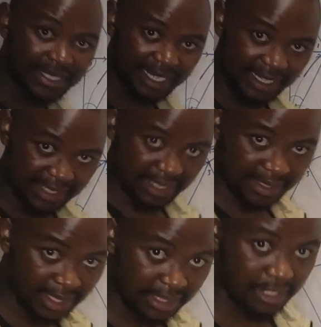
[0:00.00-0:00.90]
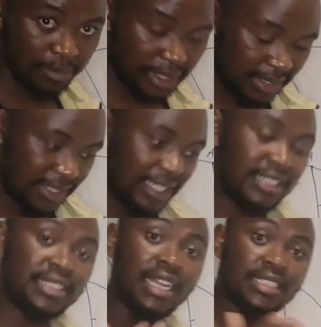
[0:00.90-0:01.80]
you say intersect, it means
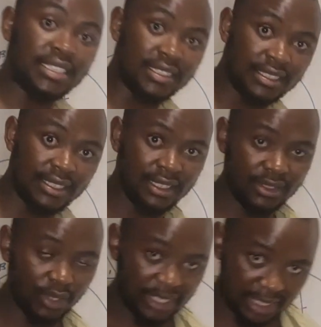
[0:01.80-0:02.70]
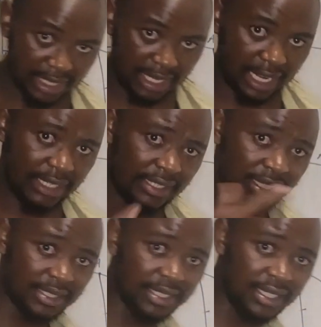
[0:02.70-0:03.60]
it touches. So a certain line
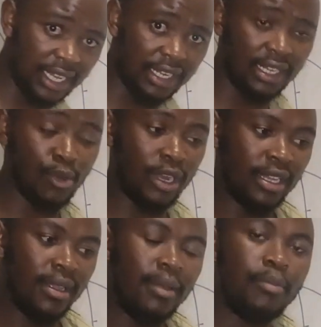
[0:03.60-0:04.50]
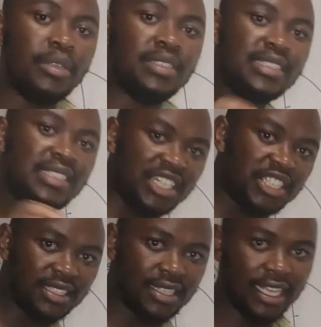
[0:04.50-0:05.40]
intersecting another one means it
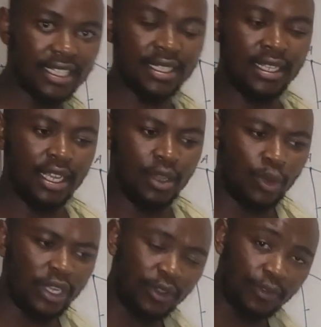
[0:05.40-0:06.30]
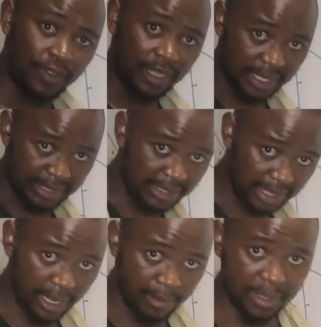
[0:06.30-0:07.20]
touches that. When you further
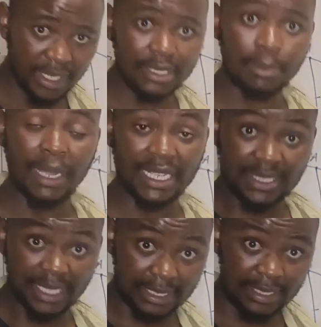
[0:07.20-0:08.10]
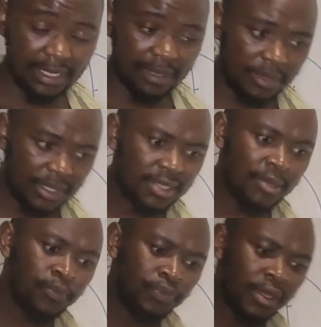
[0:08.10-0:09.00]
describe it as bisect, it means
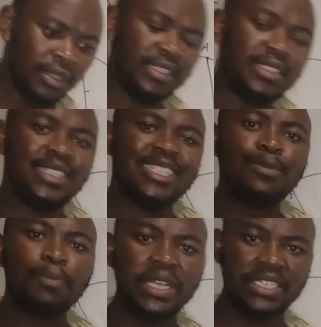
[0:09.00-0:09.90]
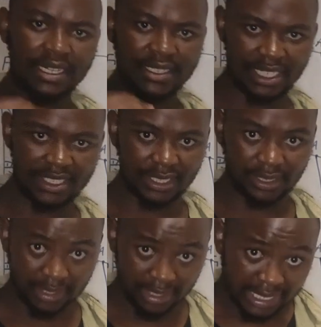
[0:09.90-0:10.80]
this is a special
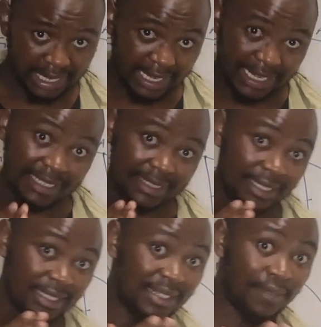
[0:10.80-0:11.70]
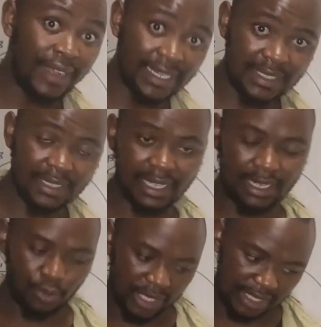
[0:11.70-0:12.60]
touching. It is dividing
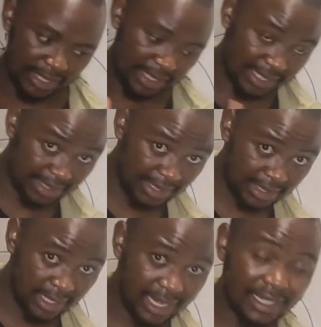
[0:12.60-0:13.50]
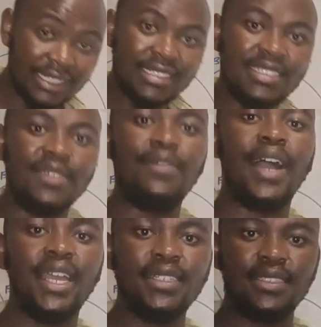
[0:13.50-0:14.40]
When it intersects that line, it
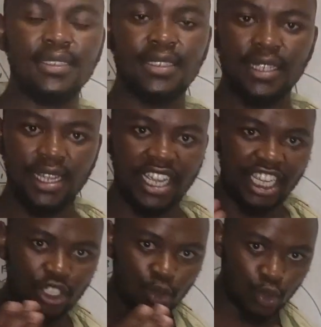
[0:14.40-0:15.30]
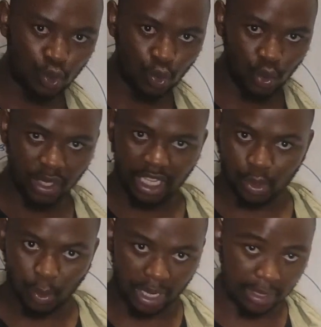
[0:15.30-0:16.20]
divides it into two
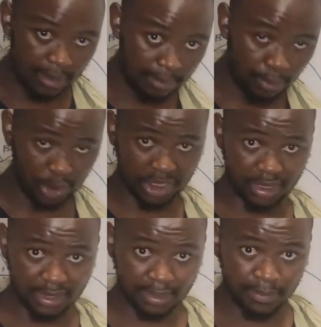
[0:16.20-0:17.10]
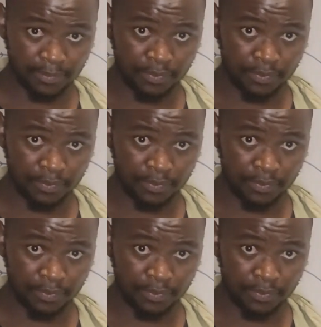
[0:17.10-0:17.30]
equal portions.